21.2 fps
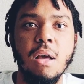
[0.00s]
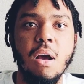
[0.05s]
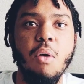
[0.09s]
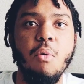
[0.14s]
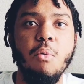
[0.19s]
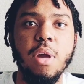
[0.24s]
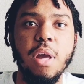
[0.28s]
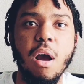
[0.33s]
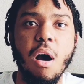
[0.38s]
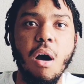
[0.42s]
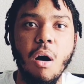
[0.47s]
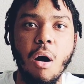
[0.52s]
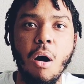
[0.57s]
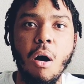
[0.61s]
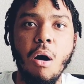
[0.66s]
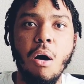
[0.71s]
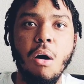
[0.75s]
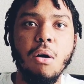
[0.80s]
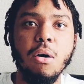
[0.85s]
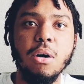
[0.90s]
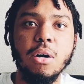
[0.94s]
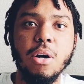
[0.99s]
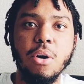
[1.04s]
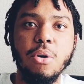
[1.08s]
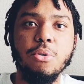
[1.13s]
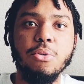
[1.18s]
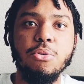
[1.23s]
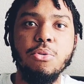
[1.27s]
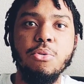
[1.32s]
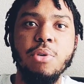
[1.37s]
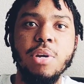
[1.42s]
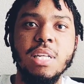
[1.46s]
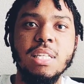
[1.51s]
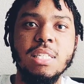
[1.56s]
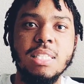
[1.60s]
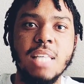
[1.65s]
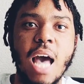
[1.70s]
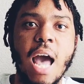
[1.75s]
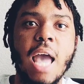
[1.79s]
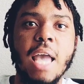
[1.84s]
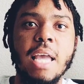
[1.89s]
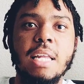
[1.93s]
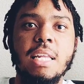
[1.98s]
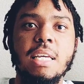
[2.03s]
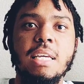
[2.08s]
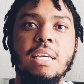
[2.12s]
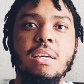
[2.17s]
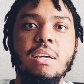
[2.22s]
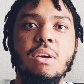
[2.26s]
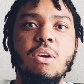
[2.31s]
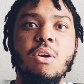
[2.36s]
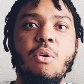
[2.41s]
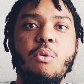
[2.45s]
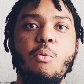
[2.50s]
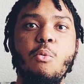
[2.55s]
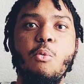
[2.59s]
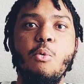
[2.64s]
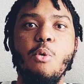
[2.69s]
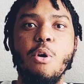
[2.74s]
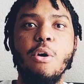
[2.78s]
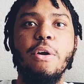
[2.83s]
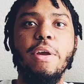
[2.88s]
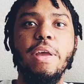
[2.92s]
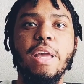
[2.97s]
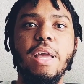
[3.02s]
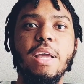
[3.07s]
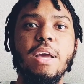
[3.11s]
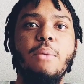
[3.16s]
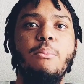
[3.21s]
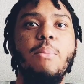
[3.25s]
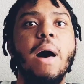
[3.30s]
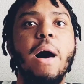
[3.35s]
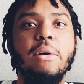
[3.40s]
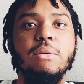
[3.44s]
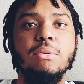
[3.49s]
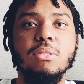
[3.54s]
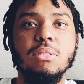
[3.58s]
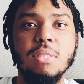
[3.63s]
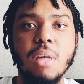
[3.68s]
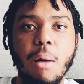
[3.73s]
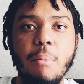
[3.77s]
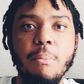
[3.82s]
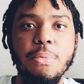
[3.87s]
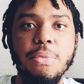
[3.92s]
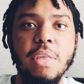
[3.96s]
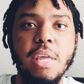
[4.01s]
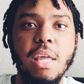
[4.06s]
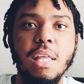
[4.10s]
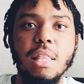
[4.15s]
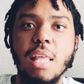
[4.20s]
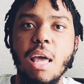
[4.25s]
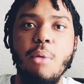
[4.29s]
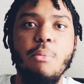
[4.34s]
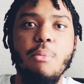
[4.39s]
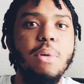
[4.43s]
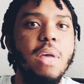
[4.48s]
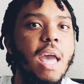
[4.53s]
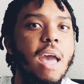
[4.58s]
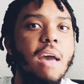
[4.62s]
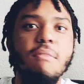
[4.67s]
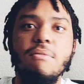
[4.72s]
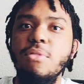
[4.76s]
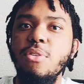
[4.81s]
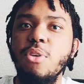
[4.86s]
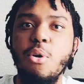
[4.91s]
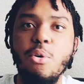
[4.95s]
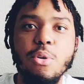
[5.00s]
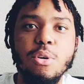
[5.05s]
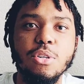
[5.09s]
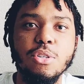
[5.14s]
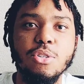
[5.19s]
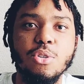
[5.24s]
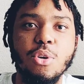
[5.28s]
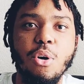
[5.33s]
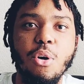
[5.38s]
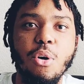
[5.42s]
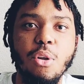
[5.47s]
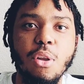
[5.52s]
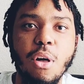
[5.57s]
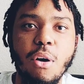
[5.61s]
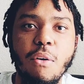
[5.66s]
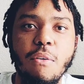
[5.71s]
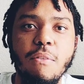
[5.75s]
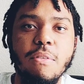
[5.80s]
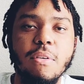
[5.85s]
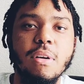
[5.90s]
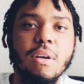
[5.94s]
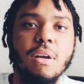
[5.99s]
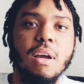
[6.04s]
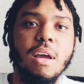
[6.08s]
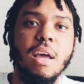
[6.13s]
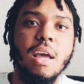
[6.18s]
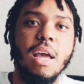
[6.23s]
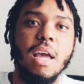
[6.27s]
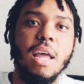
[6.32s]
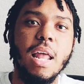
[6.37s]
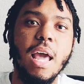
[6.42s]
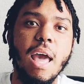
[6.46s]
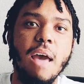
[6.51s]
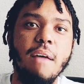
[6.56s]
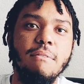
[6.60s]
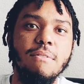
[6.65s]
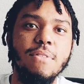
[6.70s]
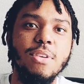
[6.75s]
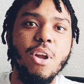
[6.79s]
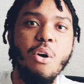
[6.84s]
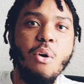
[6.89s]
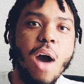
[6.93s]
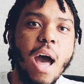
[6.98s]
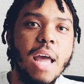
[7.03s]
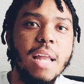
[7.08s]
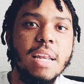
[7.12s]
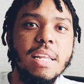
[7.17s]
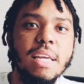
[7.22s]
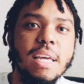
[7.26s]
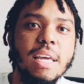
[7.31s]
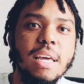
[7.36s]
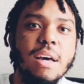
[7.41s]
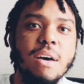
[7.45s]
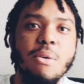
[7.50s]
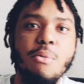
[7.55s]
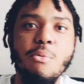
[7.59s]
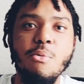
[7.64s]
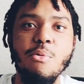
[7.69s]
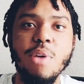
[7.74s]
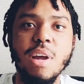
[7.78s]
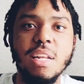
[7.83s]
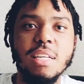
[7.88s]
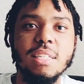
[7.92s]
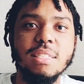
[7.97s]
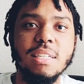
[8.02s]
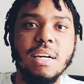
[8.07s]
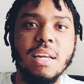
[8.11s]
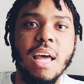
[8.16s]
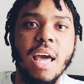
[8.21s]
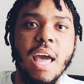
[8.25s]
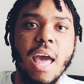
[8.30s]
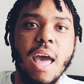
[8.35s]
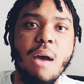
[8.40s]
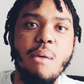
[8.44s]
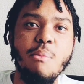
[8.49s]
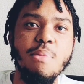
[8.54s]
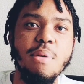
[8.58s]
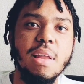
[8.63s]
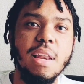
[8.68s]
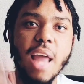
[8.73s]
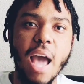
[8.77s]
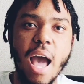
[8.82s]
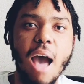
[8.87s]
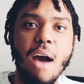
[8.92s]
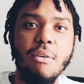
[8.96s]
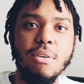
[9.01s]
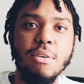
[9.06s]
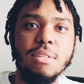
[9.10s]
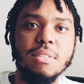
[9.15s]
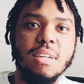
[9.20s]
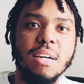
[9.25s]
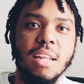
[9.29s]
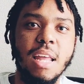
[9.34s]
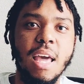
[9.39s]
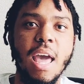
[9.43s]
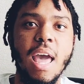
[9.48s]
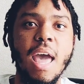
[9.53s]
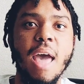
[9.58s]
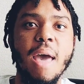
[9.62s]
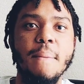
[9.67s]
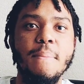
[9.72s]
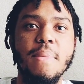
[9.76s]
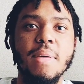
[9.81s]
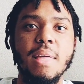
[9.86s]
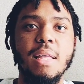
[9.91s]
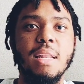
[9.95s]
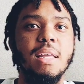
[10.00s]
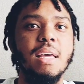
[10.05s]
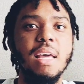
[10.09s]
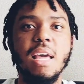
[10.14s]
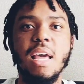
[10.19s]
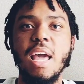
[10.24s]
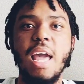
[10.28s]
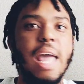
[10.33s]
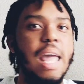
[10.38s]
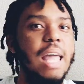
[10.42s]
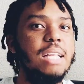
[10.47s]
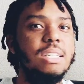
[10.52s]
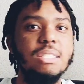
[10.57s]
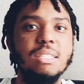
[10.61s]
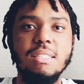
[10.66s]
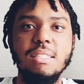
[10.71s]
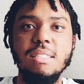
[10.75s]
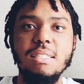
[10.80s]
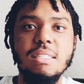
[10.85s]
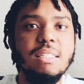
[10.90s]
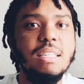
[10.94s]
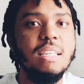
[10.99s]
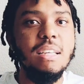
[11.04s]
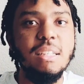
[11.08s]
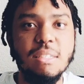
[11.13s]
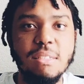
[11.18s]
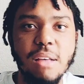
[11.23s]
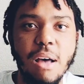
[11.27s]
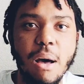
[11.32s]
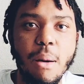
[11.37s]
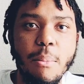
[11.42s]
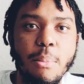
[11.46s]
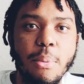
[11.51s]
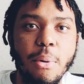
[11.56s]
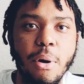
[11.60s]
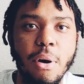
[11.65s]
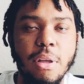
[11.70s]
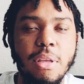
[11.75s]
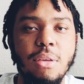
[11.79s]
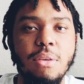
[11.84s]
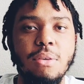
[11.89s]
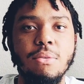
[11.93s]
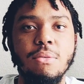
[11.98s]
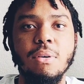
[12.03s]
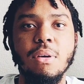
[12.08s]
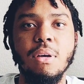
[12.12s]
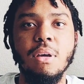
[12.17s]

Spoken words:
We all go through anxiety, worrying about something that we have no control over and have no idea when it's going to happen, how it's going to happen. And it just sneaks up on you.